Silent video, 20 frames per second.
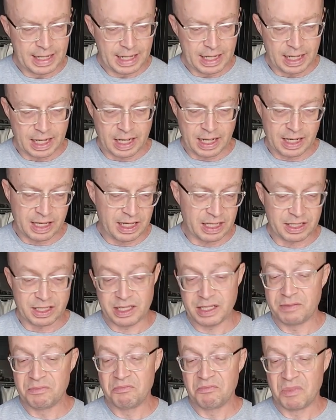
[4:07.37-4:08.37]

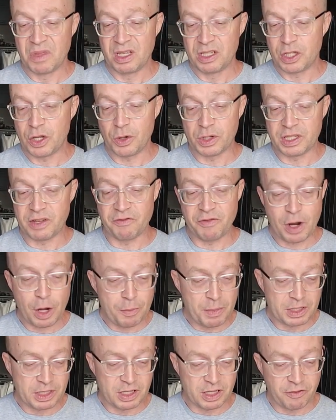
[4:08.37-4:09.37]
It's
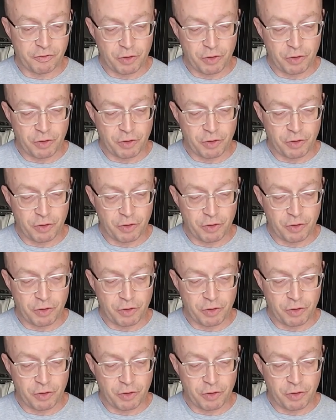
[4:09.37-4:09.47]
environmentally